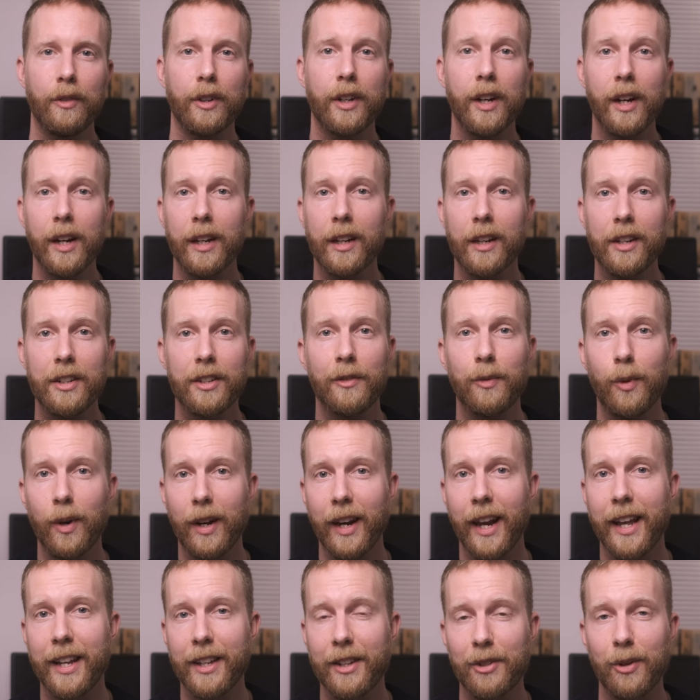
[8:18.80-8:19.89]
Regardless of what
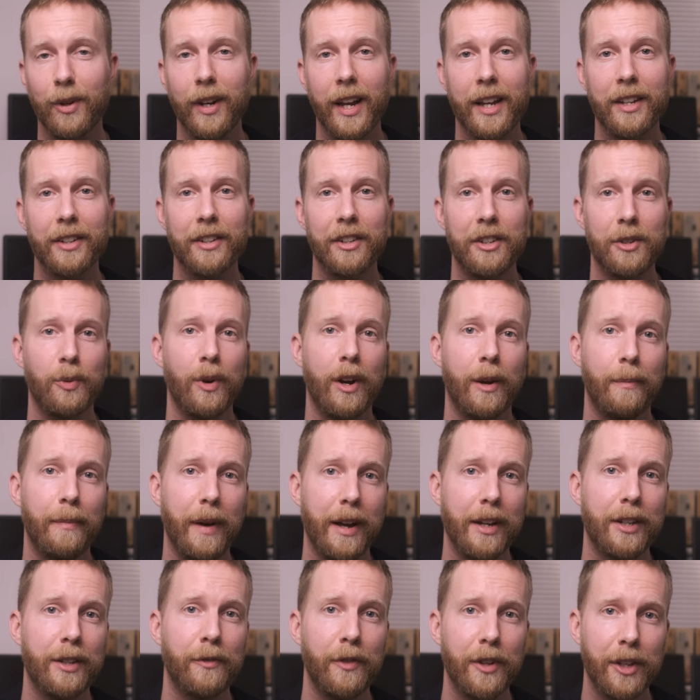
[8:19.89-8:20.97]
lens or lenses work
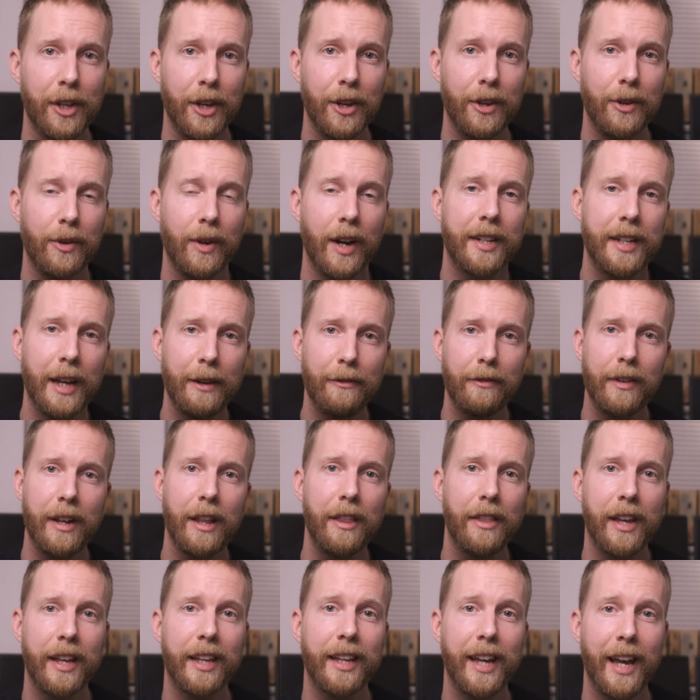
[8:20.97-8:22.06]
best for you, I definitely
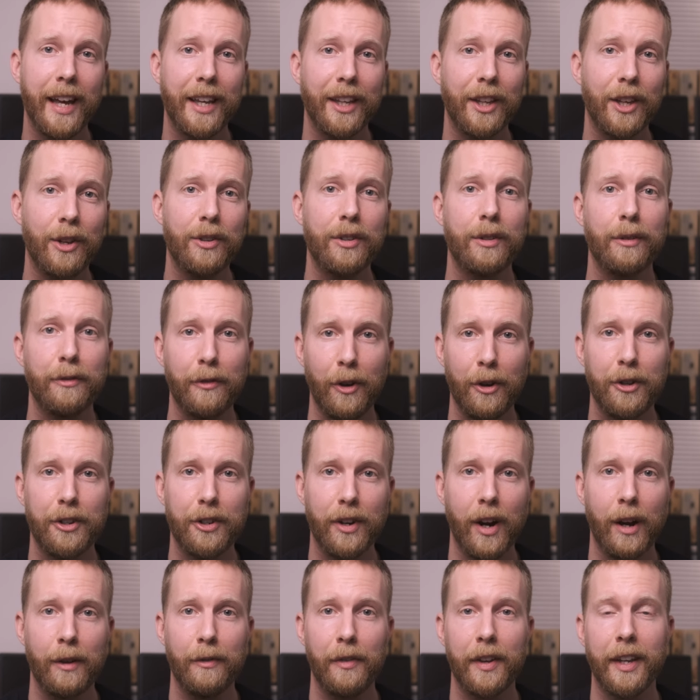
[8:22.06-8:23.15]
think getting used to
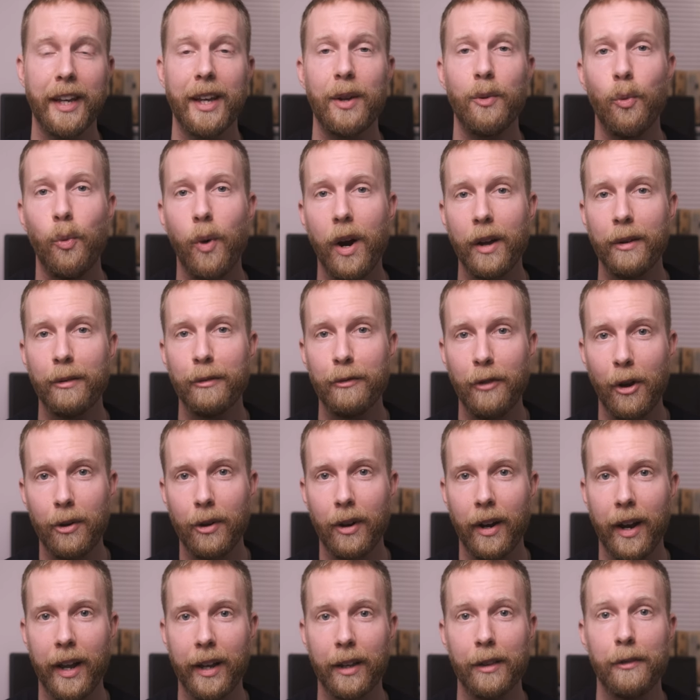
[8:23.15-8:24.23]
photographing in one
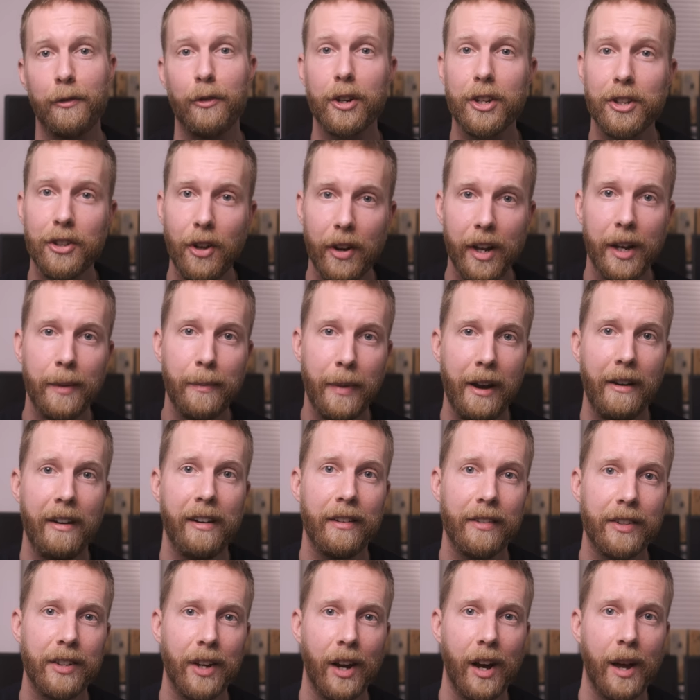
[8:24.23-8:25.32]
focal length for a solid period
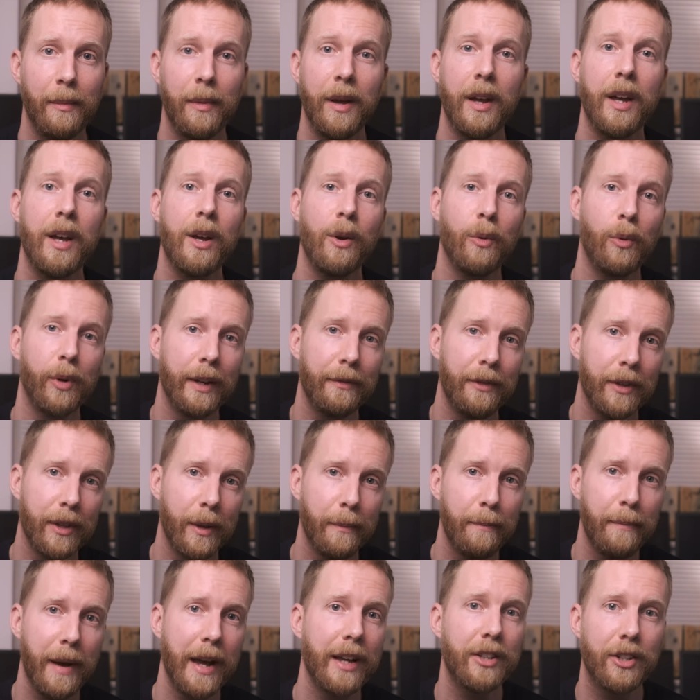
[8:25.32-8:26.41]
of time will give you the
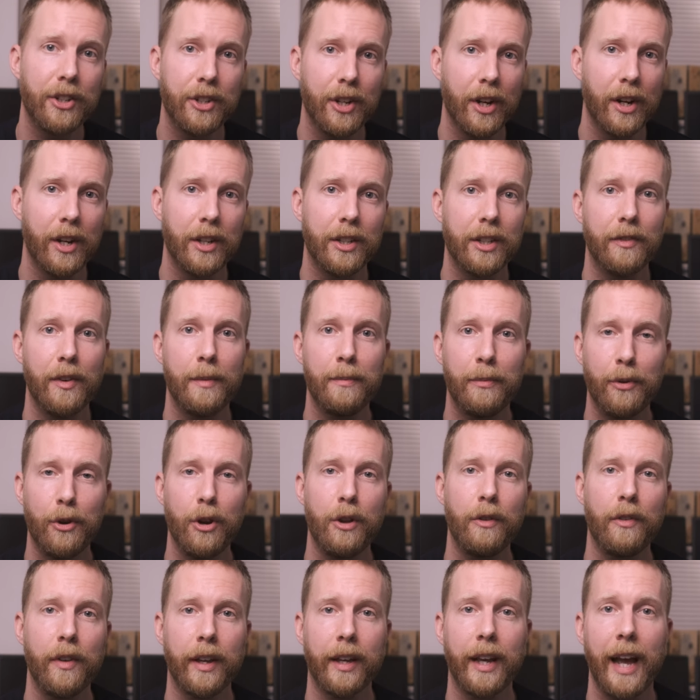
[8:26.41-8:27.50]
best chance of
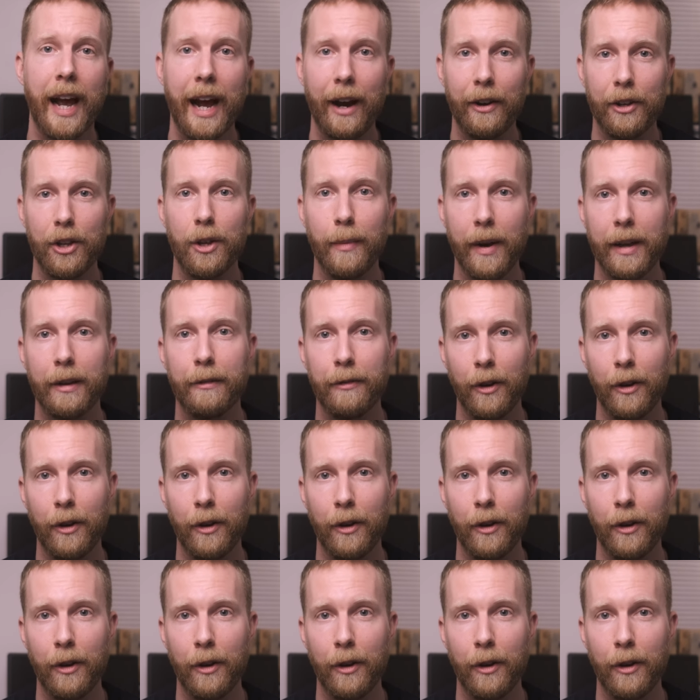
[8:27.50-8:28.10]
improving how you make